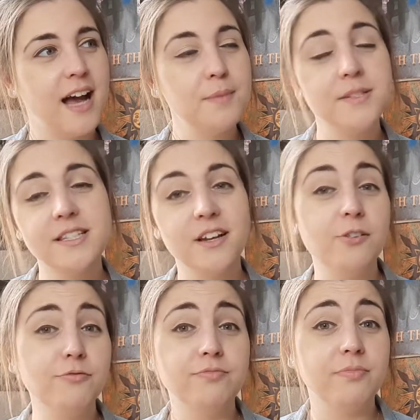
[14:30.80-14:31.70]

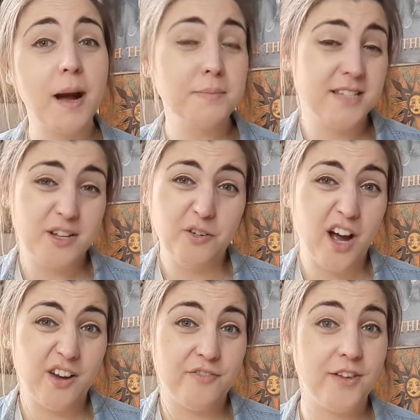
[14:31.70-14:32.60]
still
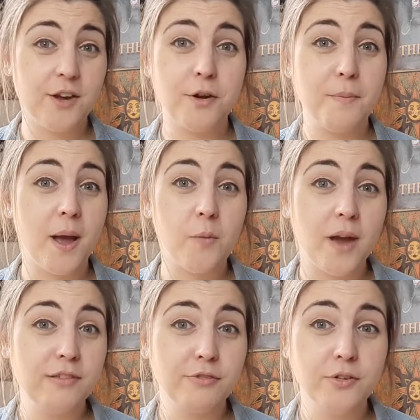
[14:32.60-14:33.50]
kind of figuring my
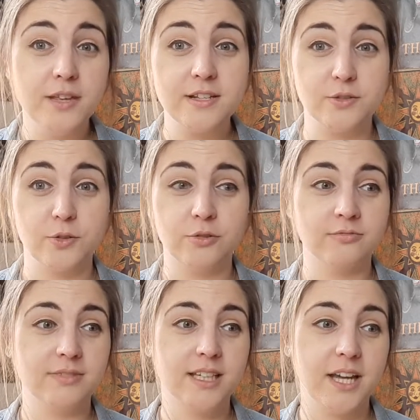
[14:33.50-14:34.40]
way through this
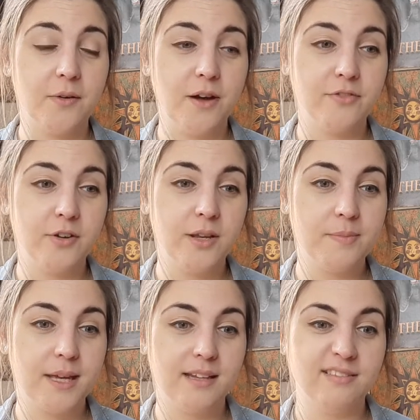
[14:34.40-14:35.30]
all. You know, I've only
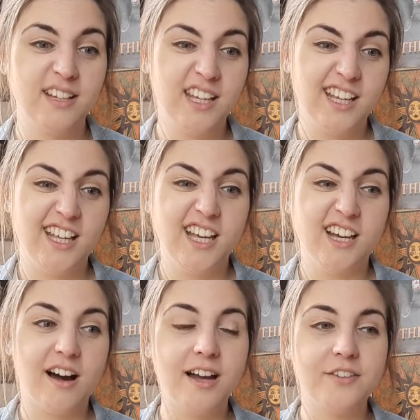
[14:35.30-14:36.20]
been
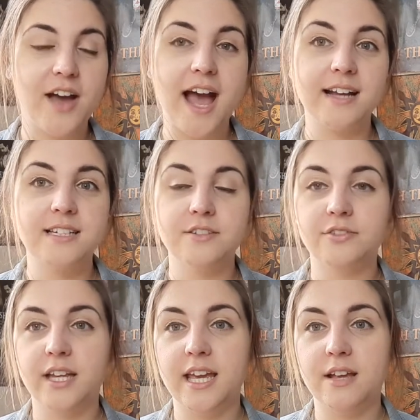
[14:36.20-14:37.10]
kind of
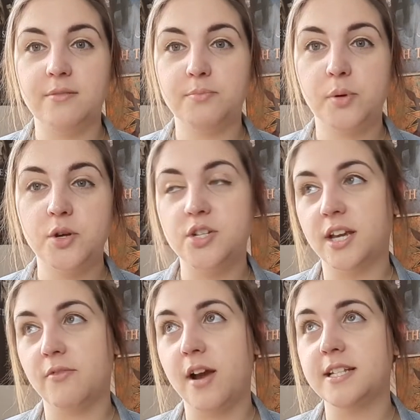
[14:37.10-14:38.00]
actively
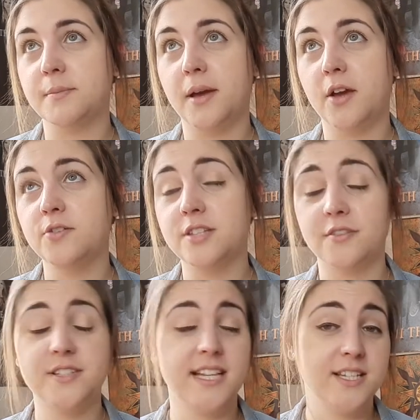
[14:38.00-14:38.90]
pushing and writing my own
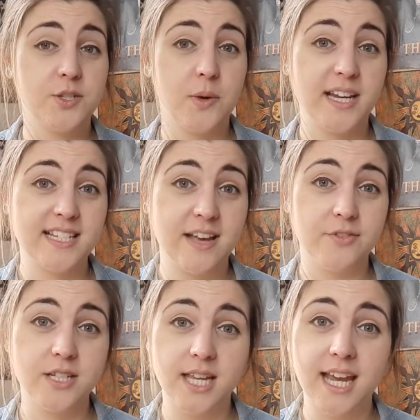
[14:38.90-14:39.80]
stuff since
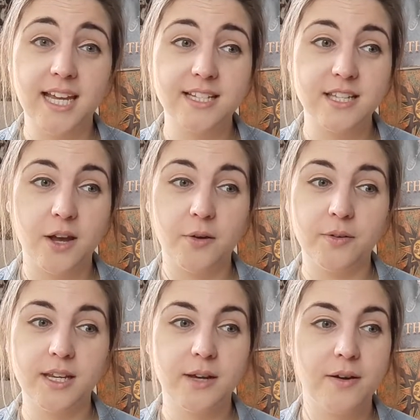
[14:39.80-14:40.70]
2017. So,
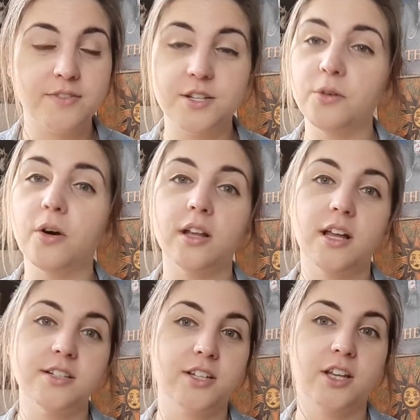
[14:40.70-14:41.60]
you know, I've still got a
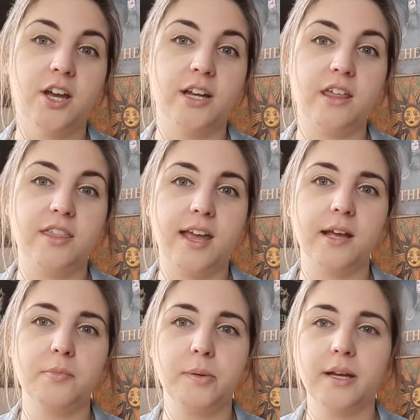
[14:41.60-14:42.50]
lot to learn, I
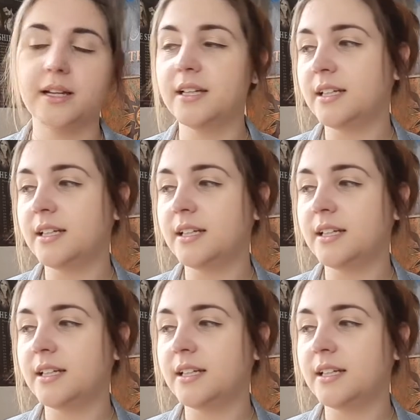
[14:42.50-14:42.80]
think. But